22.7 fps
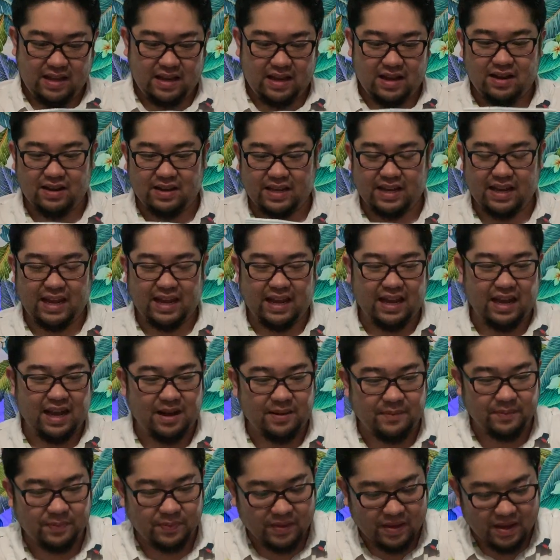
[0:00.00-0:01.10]
Okay,
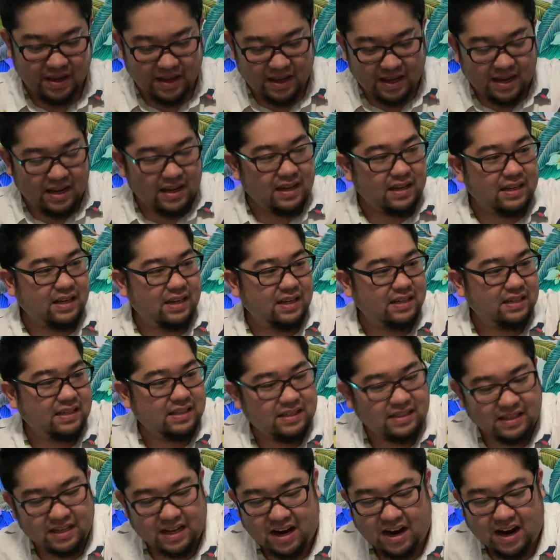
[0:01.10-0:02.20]
um,
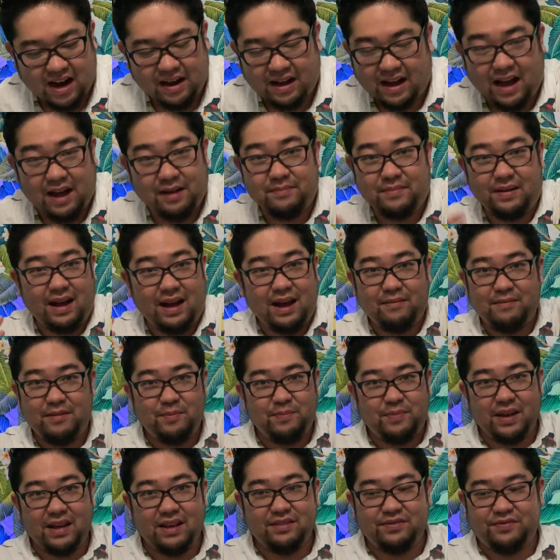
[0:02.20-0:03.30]
you know, I'm I'm a
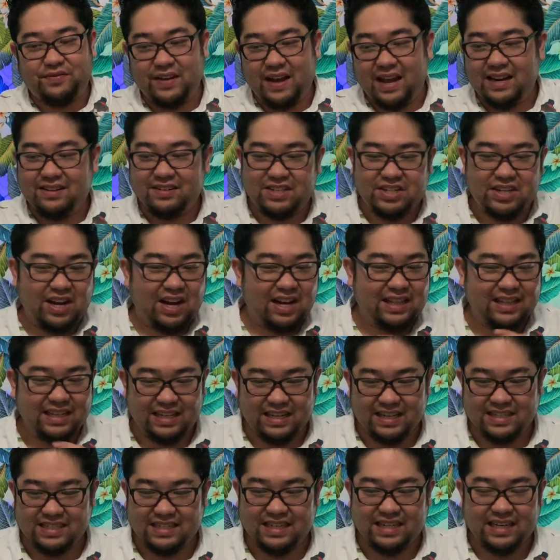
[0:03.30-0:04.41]
biggest fan of chocolate
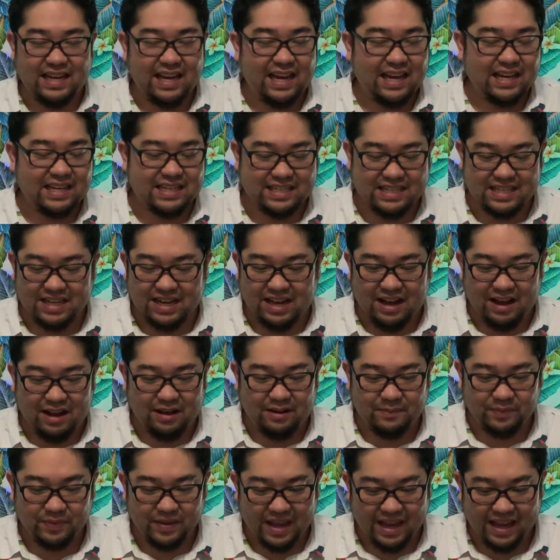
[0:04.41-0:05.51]
as the next,
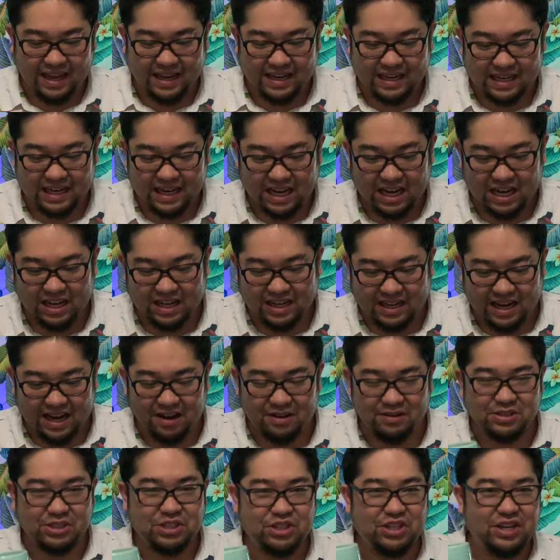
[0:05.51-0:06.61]
um, and uh, I
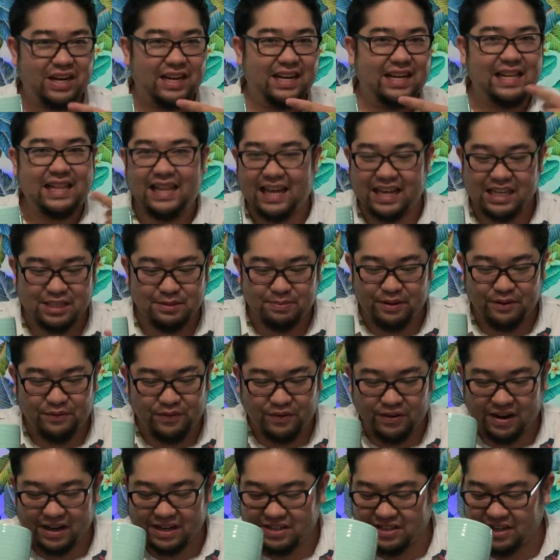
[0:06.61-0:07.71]
always try to cleanse
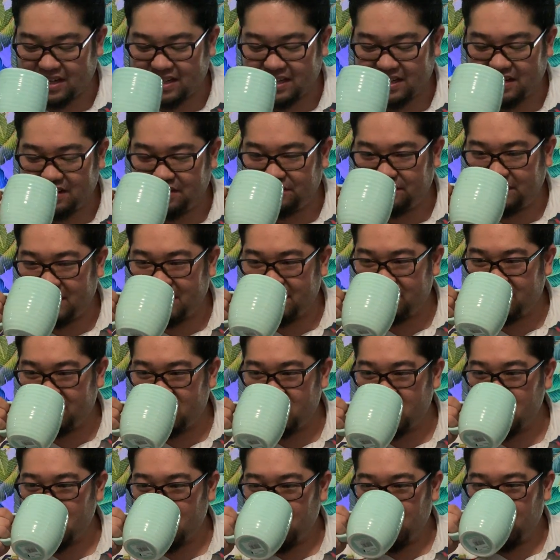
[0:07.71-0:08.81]
before I try the new
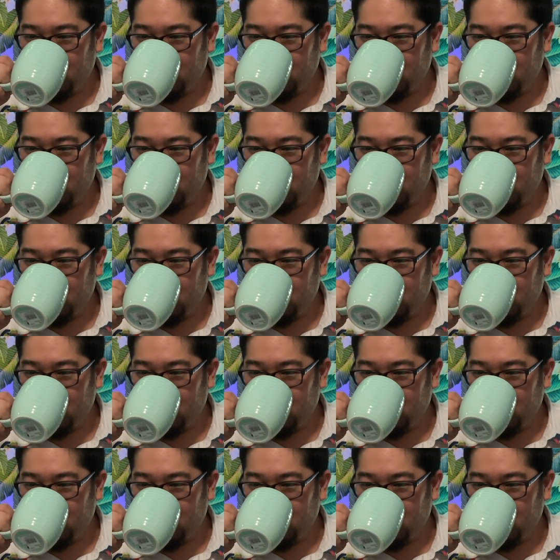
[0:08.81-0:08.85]
flavor.